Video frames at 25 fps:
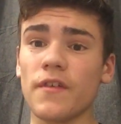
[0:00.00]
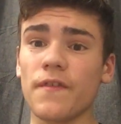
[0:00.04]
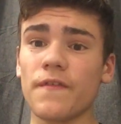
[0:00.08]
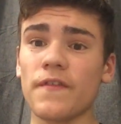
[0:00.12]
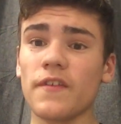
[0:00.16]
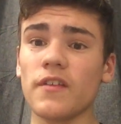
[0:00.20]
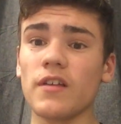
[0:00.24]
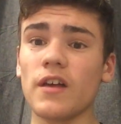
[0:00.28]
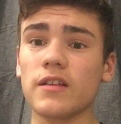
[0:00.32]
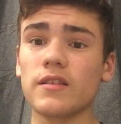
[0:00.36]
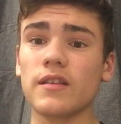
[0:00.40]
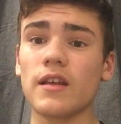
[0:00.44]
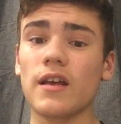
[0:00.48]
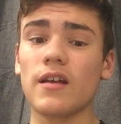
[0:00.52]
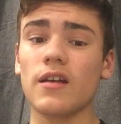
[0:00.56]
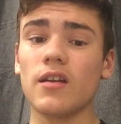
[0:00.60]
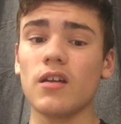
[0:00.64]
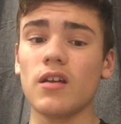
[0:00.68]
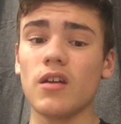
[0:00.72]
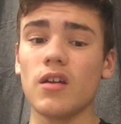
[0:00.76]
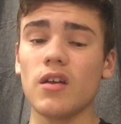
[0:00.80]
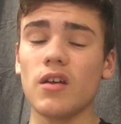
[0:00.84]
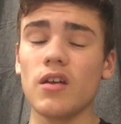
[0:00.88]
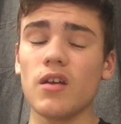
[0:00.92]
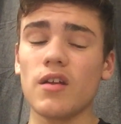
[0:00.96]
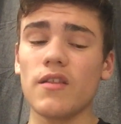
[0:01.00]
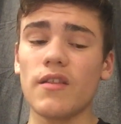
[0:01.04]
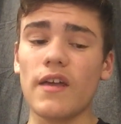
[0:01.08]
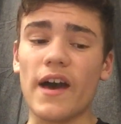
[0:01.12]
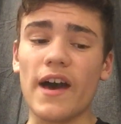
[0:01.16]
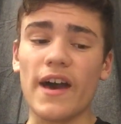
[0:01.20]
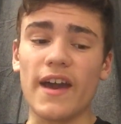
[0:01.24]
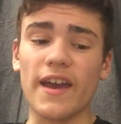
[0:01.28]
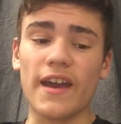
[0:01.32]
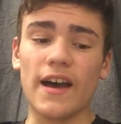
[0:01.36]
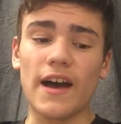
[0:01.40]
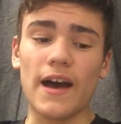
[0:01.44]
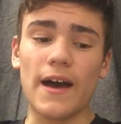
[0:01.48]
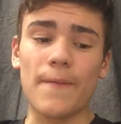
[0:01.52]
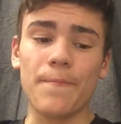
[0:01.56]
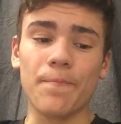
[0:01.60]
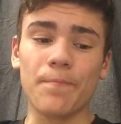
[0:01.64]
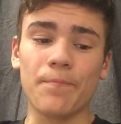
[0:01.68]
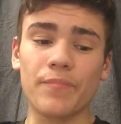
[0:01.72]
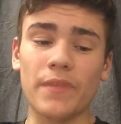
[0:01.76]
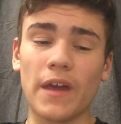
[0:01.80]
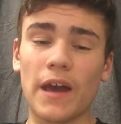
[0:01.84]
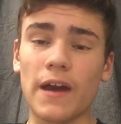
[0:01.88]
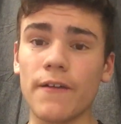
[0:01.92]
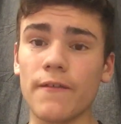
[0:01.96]
I feel like that they
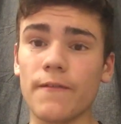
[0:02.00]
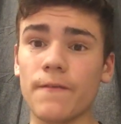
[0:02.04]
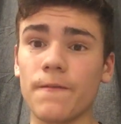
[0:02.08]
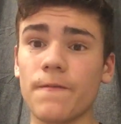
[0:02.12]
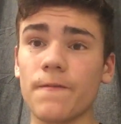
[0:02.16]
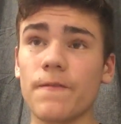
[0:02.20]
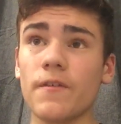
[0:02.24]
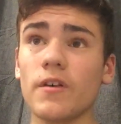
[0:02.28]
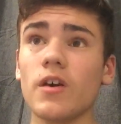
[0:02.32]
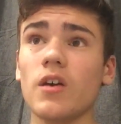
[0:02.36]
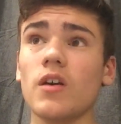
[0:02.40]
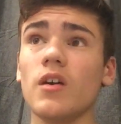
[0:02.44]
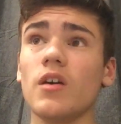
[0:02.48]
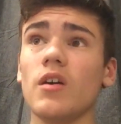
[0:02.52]
have,